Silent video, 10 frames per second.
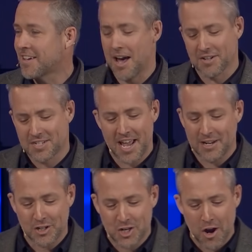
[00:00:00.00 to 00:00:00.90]
God is
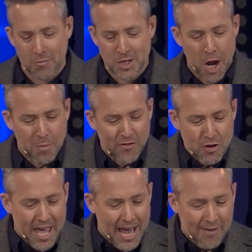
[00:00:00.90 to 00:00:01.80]
saying to Job, Job, if
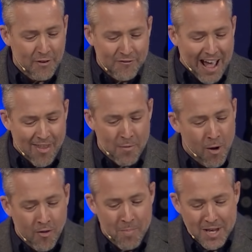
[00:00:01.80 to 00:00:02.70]
you can't even
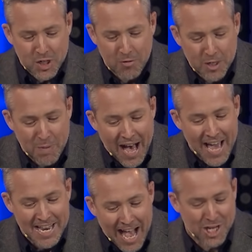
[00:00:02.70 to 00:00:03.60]
fathom all the mysteries
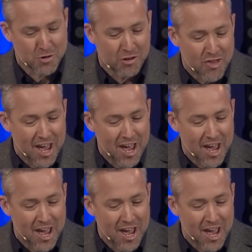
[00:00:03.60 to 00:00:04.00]
behind natural